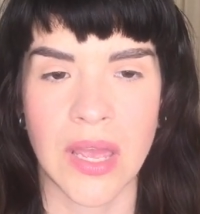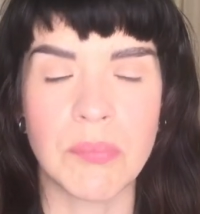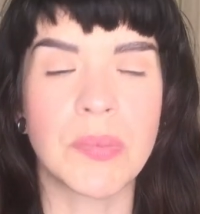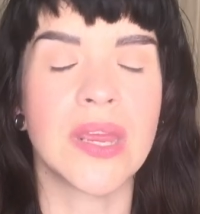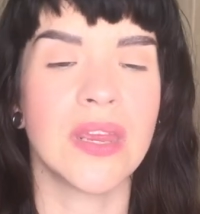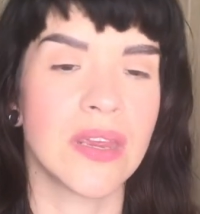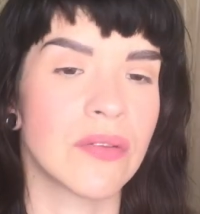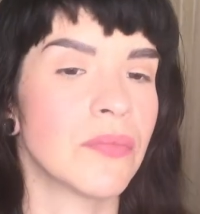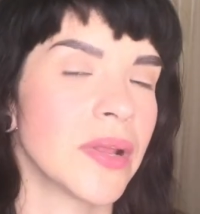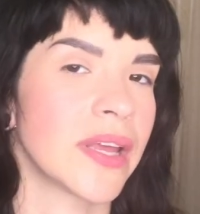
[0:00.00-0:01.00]
and
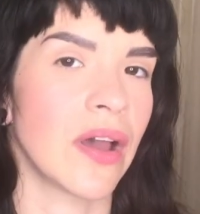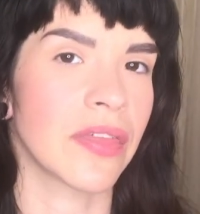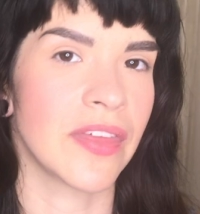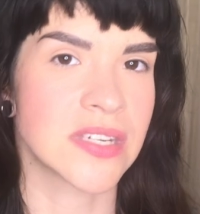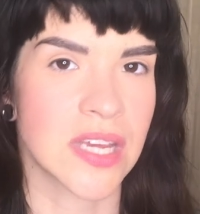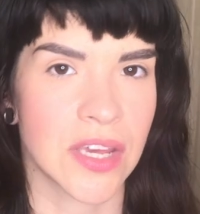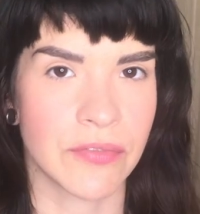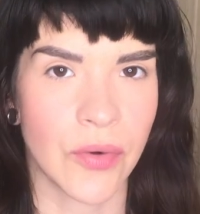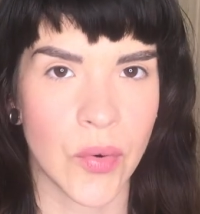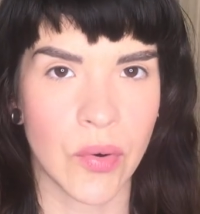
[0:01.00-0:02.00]
being really authentic
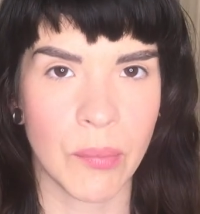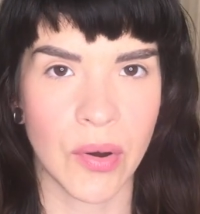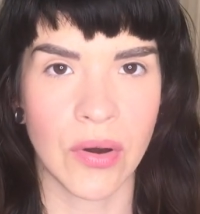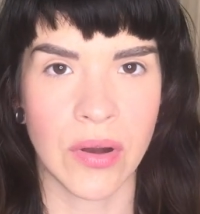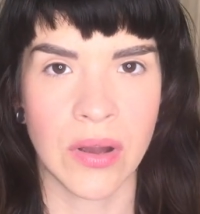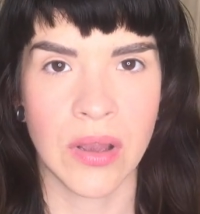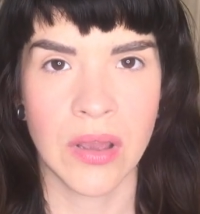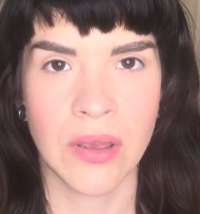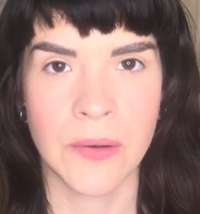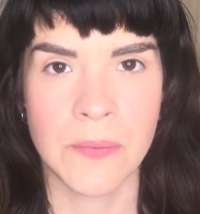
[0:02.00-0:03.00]
and vulnerable,
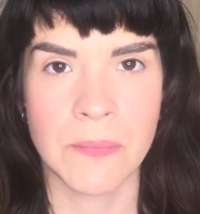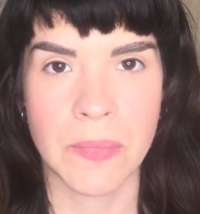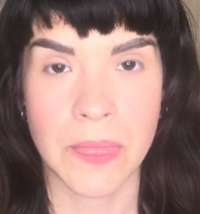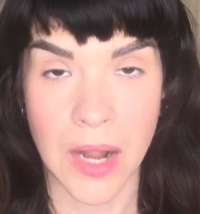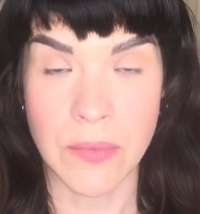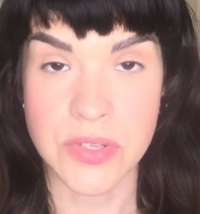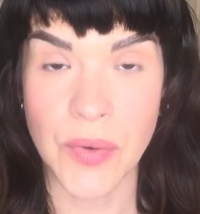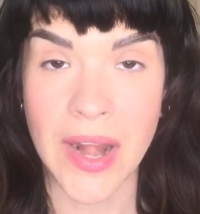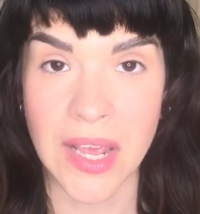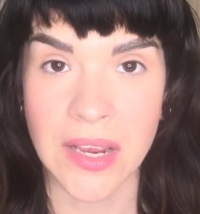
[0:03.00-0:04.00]
that I was
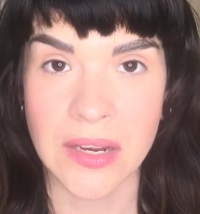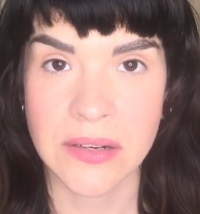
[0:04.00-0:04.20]
ready.